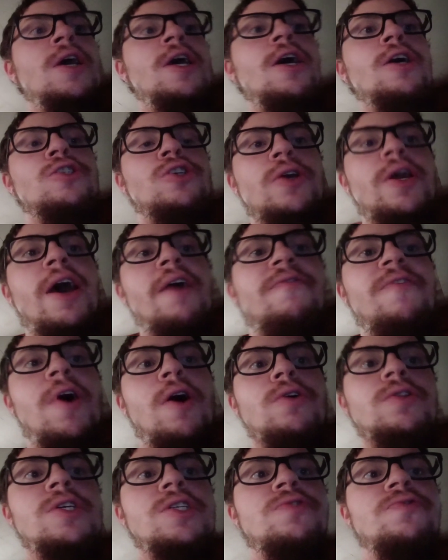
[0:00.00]
So yeah,
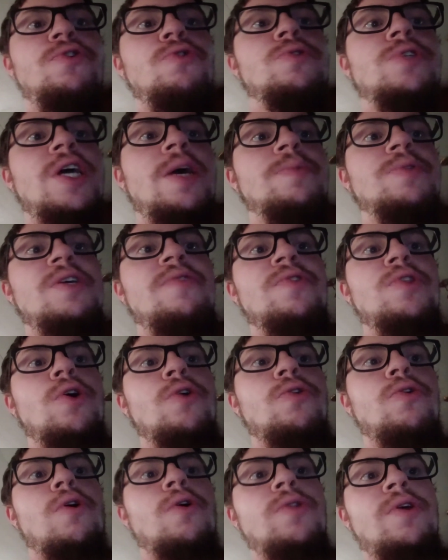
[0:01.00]
follow these few tips, even though
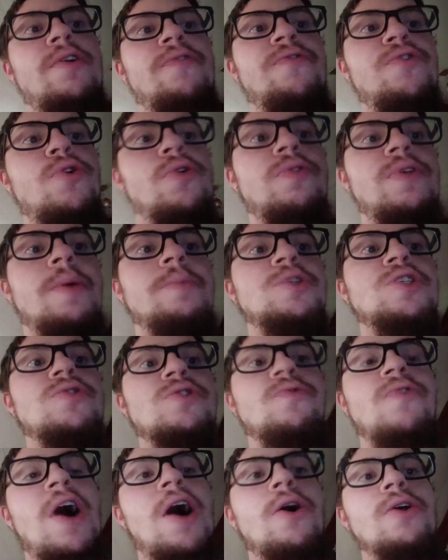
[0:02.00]
there are only a few of them. Just
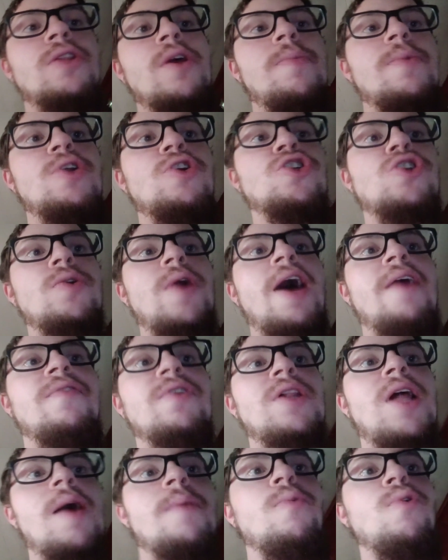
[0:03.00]
follow them and you should have a
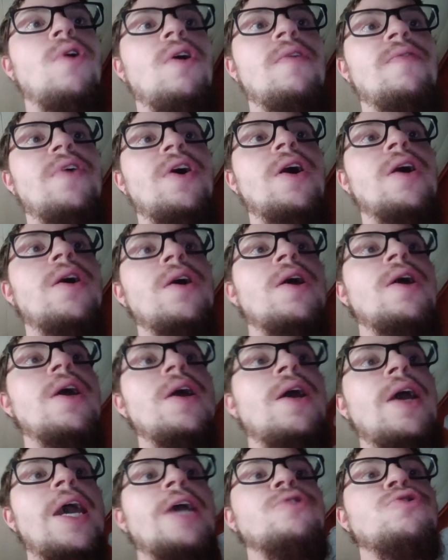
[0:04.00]
lot more of a
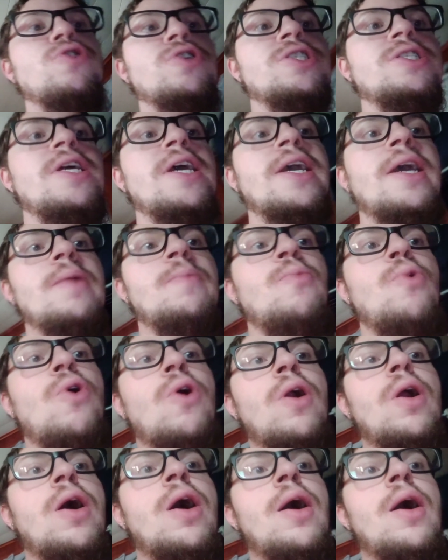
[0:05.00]
interesting and more,